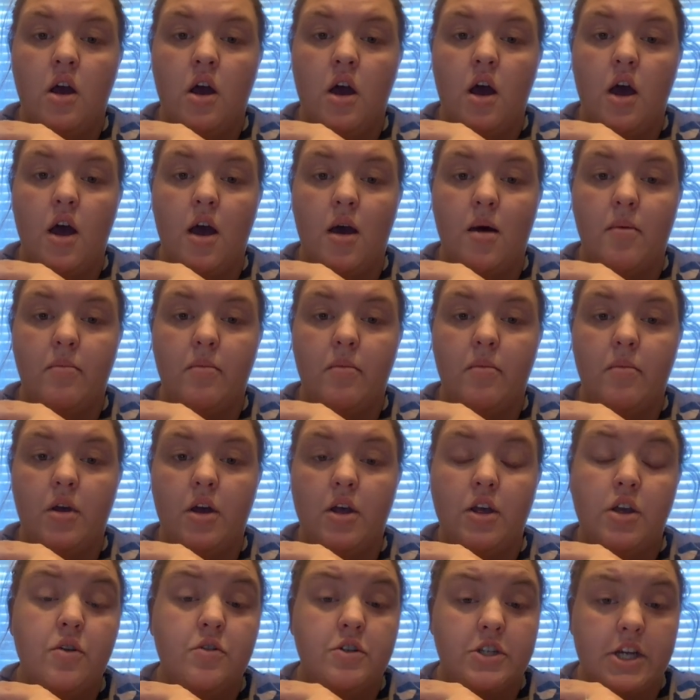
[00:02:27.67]
a
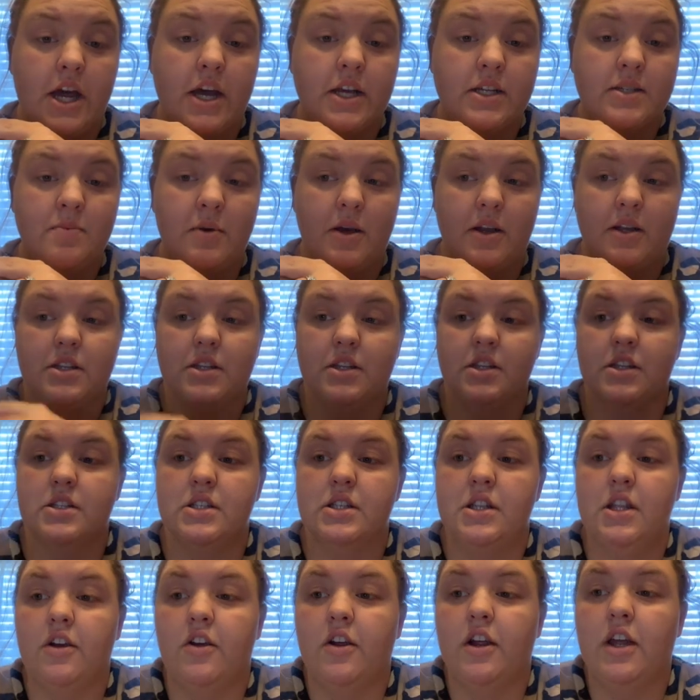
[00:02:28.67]
huge aspect in this
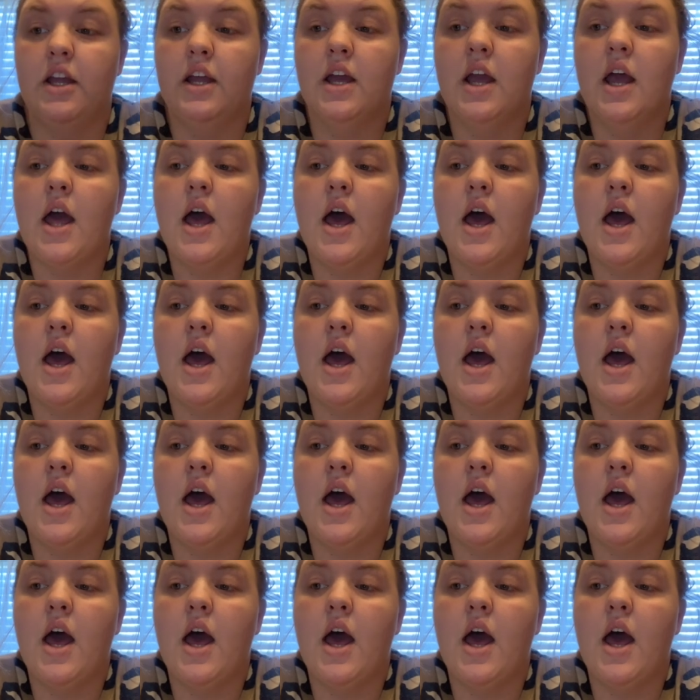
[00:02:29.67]
theory.